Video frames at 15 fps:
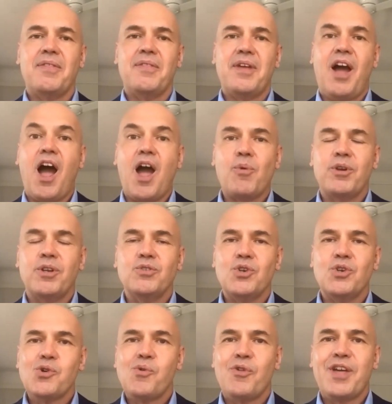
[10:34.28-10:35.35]
I want to
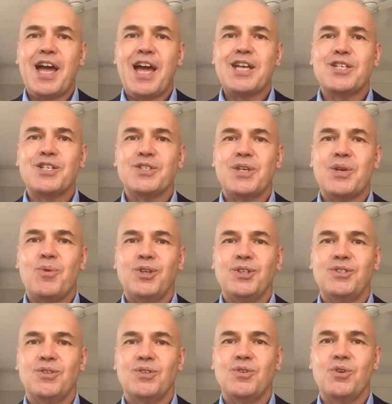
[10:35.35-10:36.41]
do or the agency
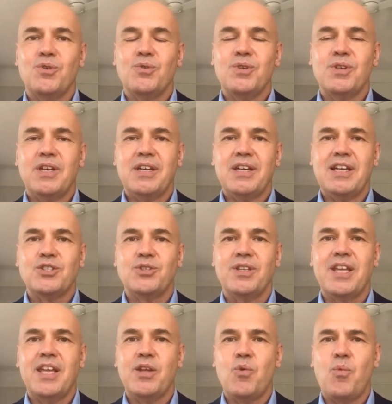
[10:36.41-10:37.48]
wants to do should
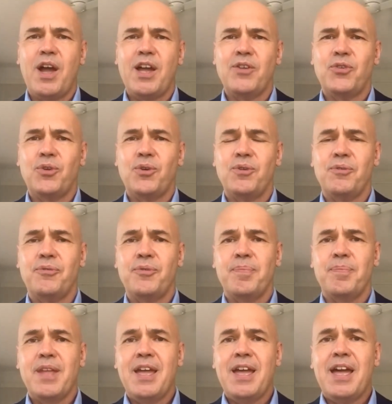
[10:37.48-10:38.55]
in any way sort of
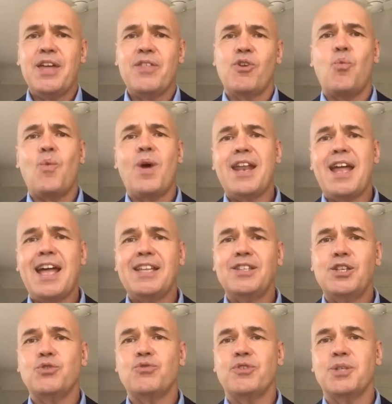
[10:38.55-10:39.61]
either on one hand
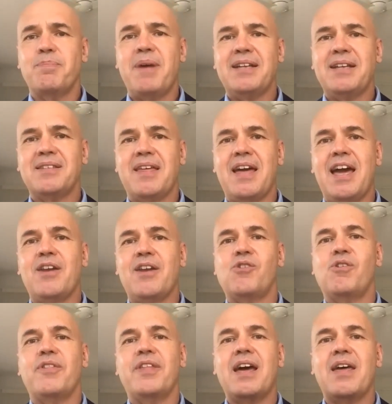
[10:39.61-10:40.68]
disrespect that,
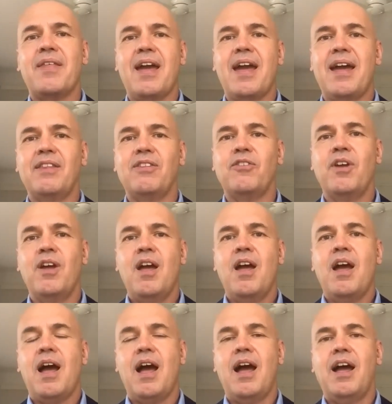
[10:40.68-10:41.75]
or on the other hand
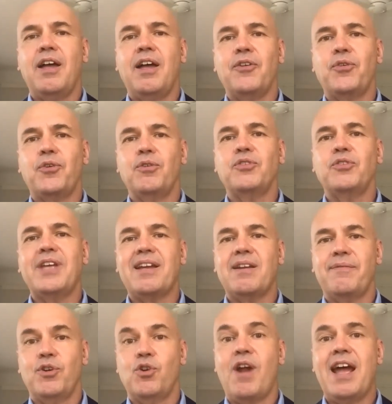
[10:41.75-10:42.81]
sort of take it
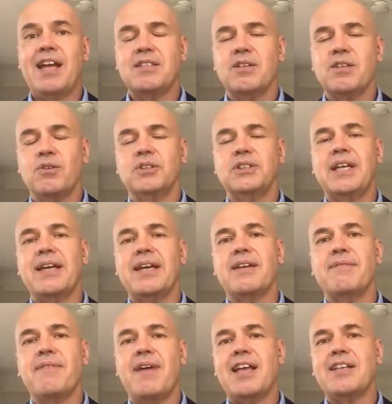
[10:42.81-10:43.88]
for granted or take
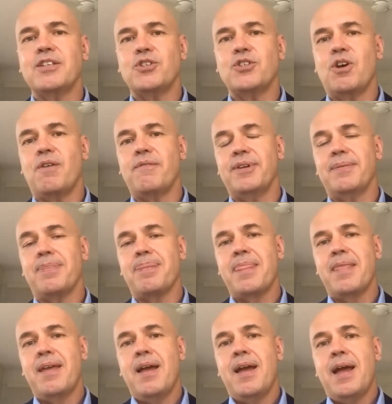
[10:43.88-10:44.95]
advantage of
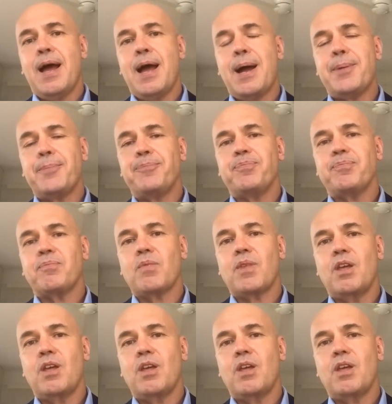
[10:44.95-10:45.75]
it.